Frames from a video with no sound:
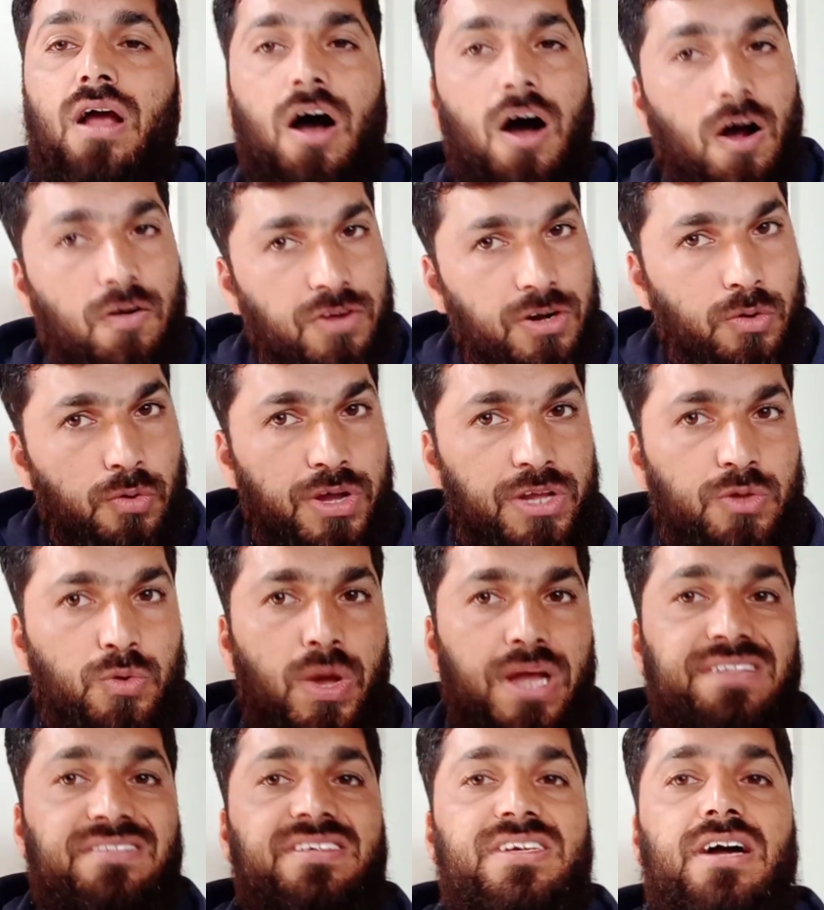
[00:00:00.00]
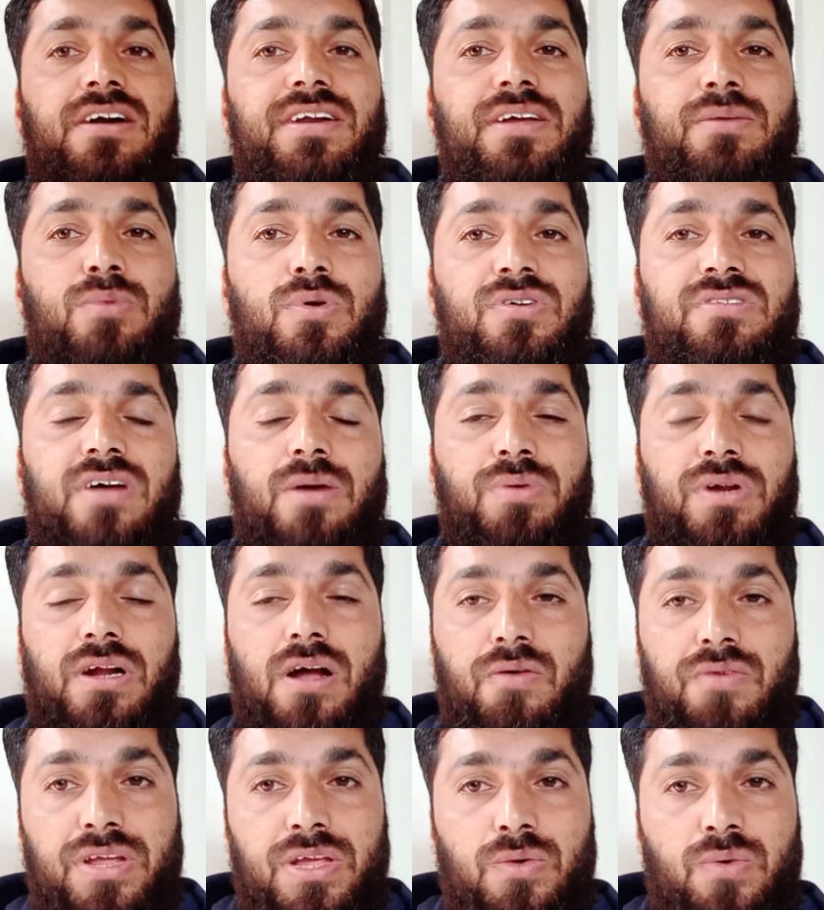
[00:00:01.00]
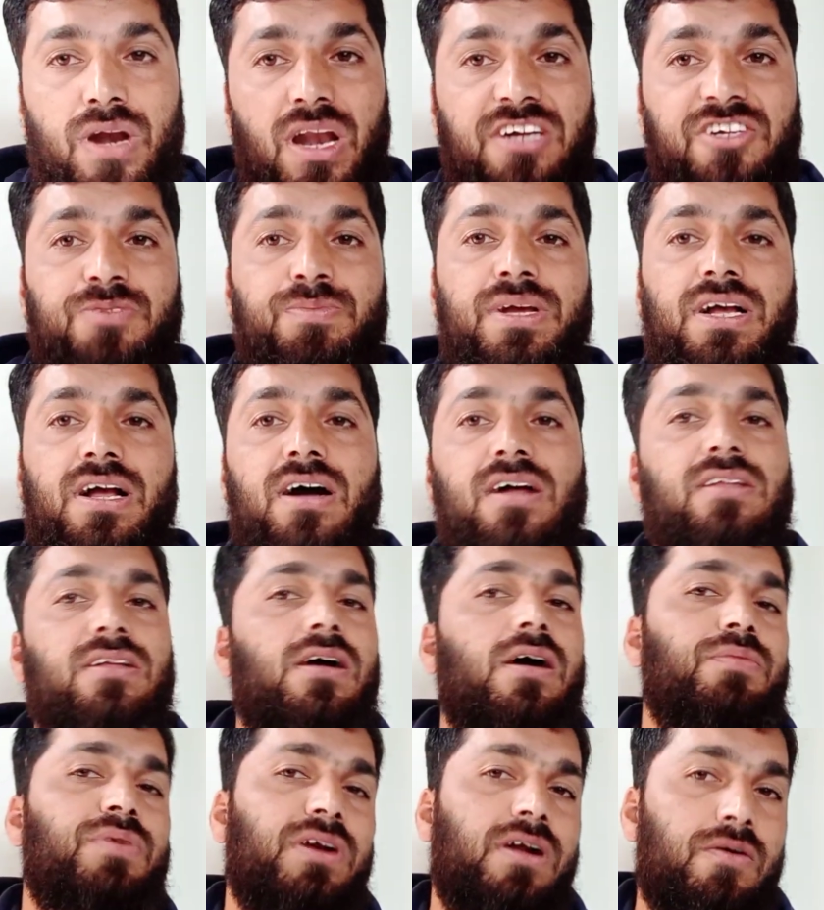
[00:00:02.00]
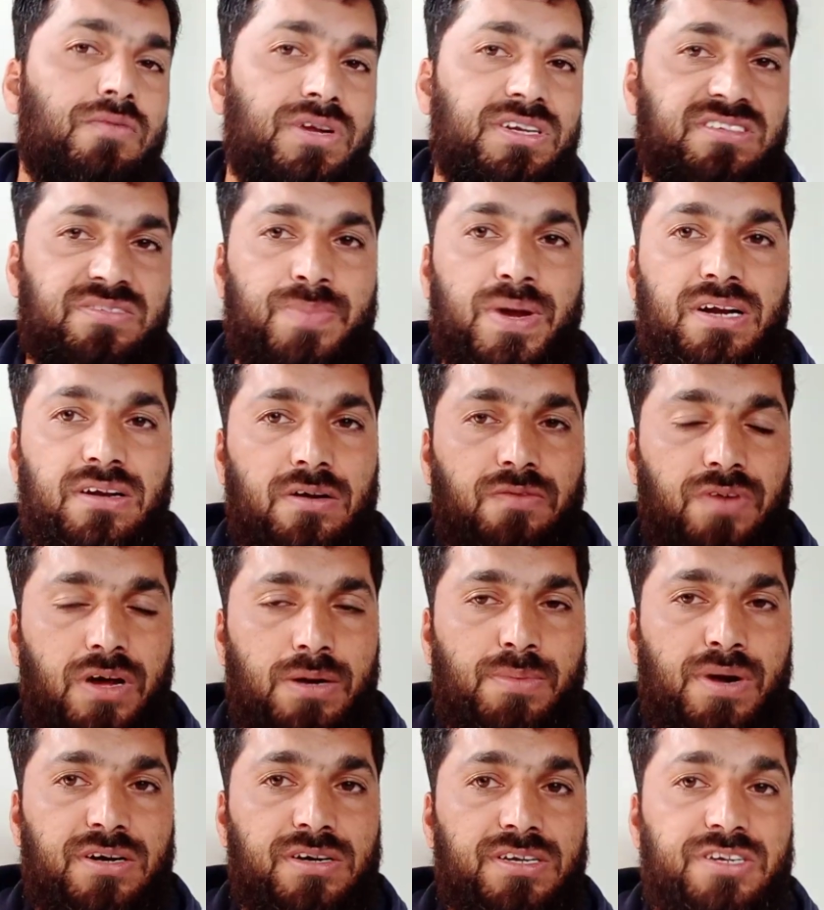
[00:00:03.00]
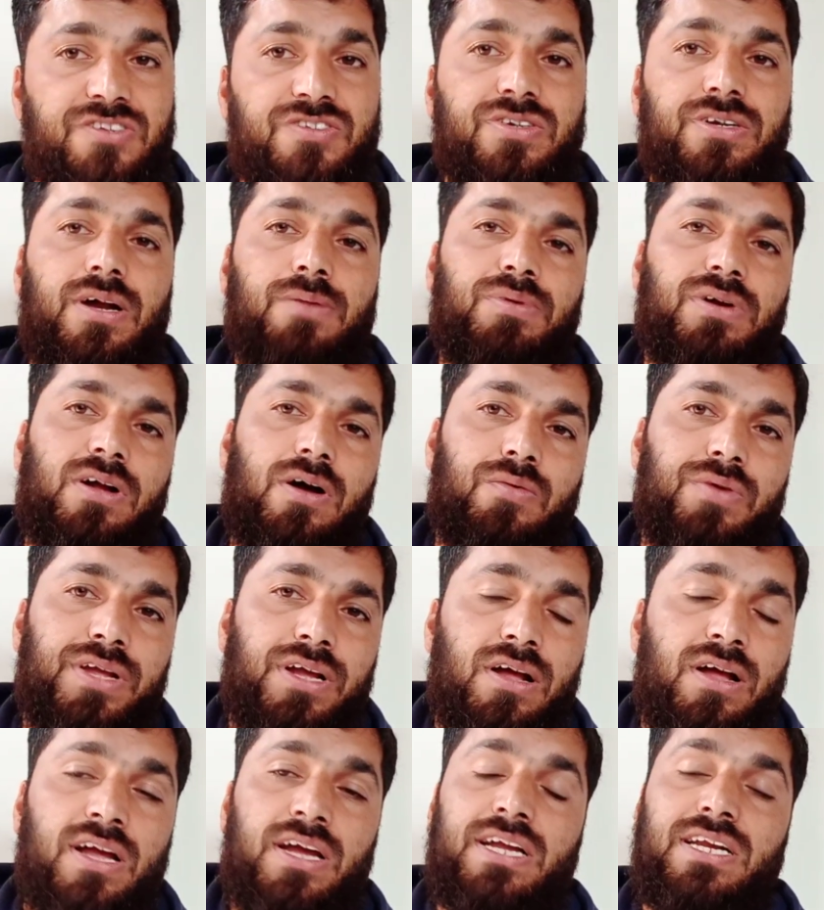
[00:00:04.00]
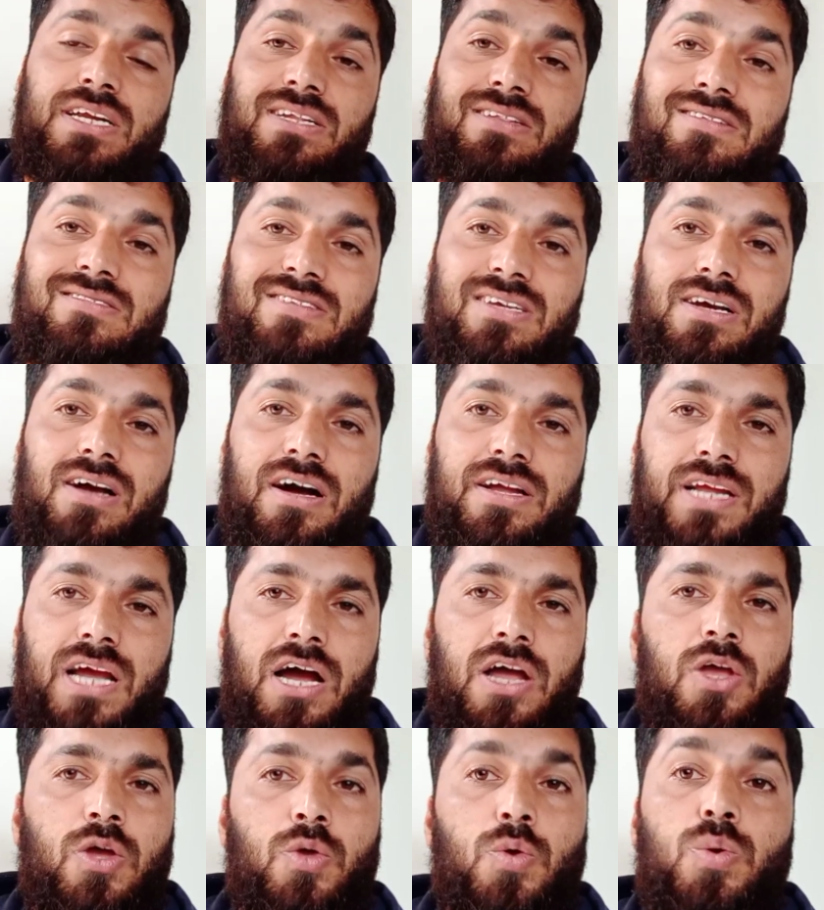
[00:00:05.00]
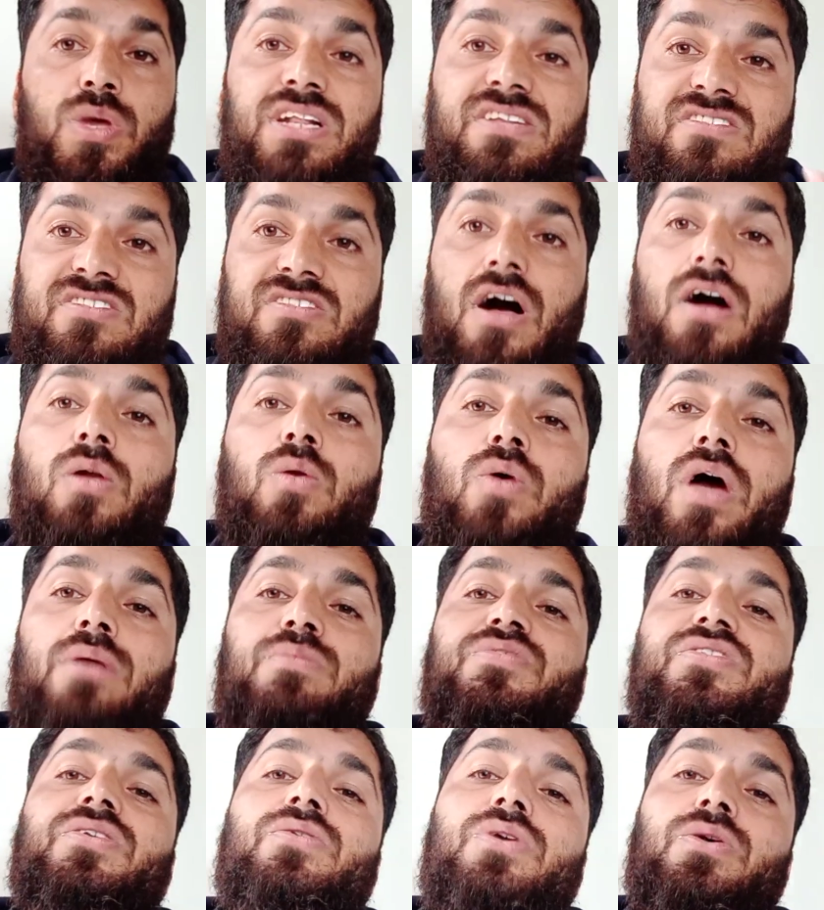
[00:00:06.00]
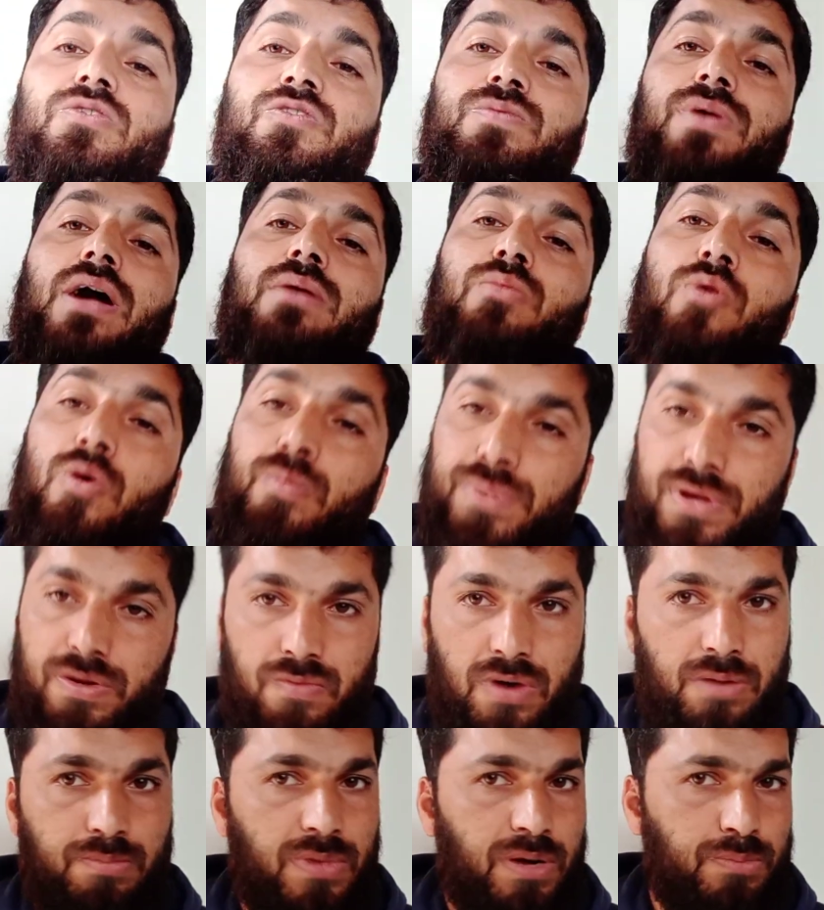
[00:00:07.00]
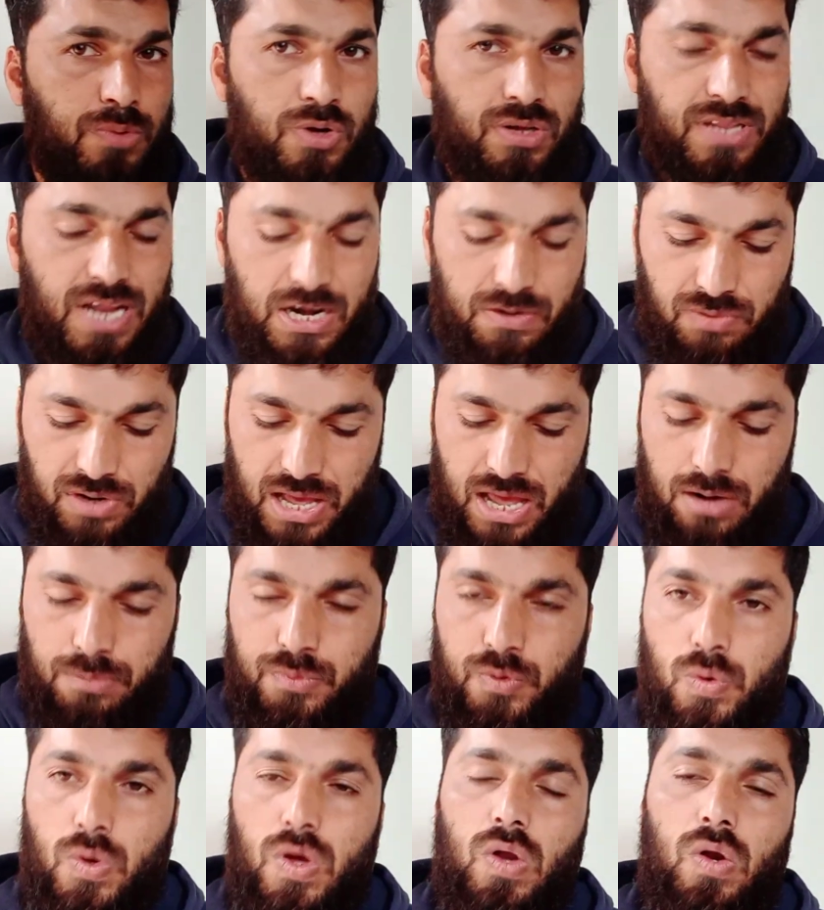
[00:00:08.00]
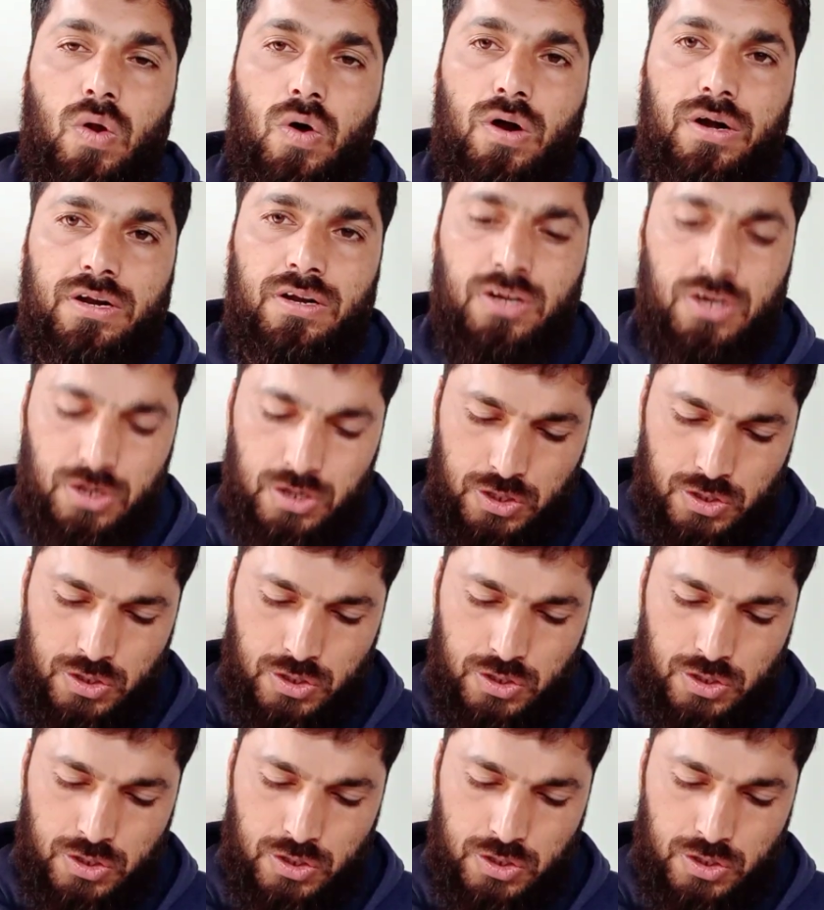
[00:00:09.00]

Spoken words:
After going through NCERT books, after covering your Lakshmikant, after covering Spectrum for modern history, after covering Nitin Singhania, you can solve MCQs from O.P. Verma book. That will help you a lot.